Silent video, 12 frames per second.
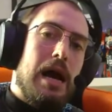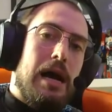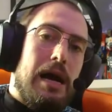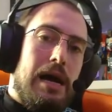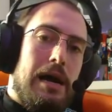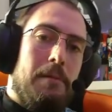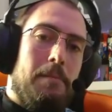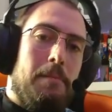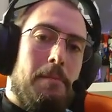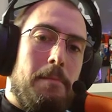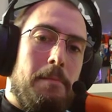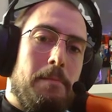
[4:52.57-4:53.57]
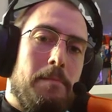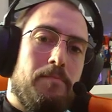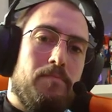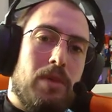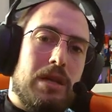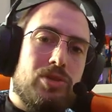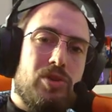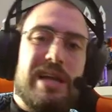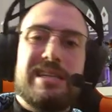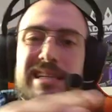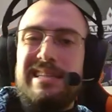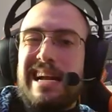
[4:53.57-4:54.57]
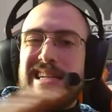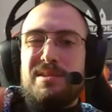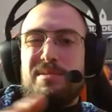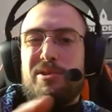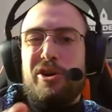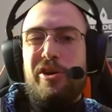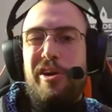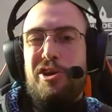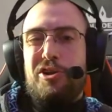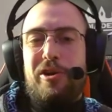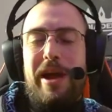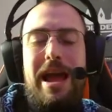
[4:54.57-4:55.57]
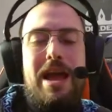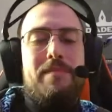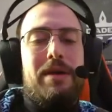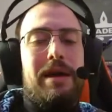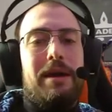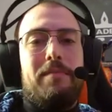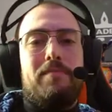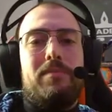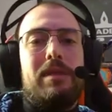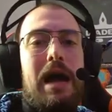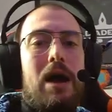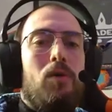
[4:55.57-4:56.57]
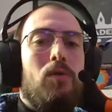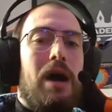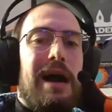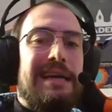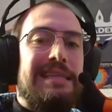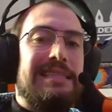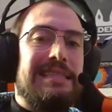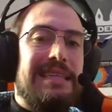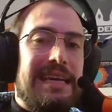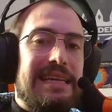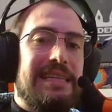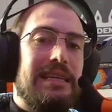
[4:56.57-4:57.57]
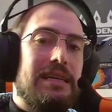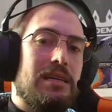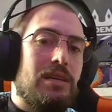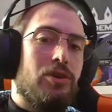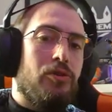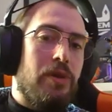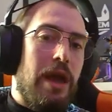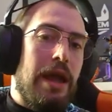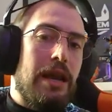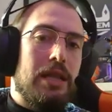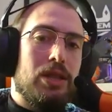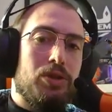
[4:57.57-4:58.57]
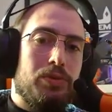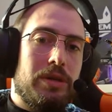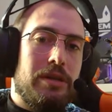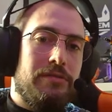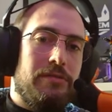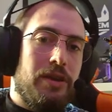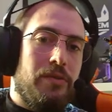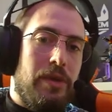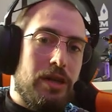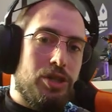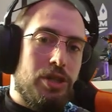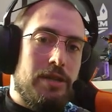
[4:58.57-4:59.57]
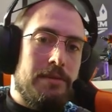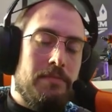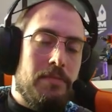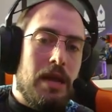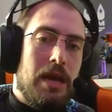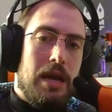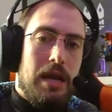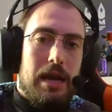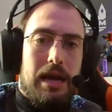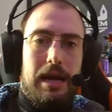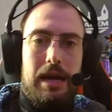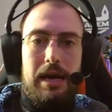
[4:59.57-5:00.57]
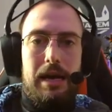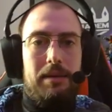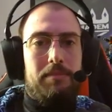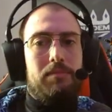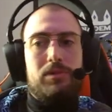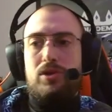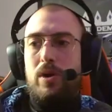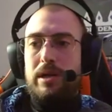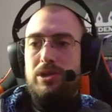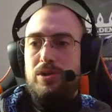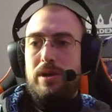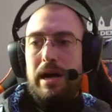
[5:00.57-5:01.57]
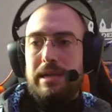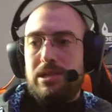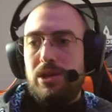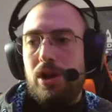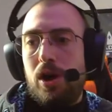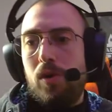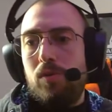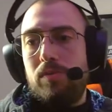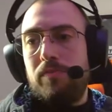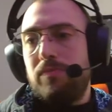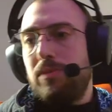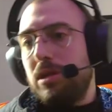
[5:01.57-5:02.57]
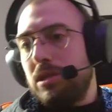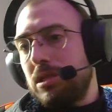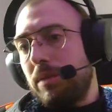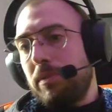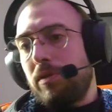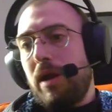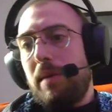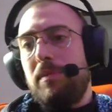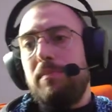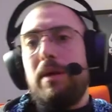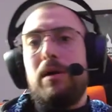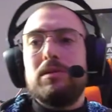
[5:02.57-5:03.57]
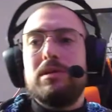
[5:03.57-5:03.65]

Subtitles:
So that's your aiming. Now, I did create a loot configuration. So as you guys know, just let me grab the mouse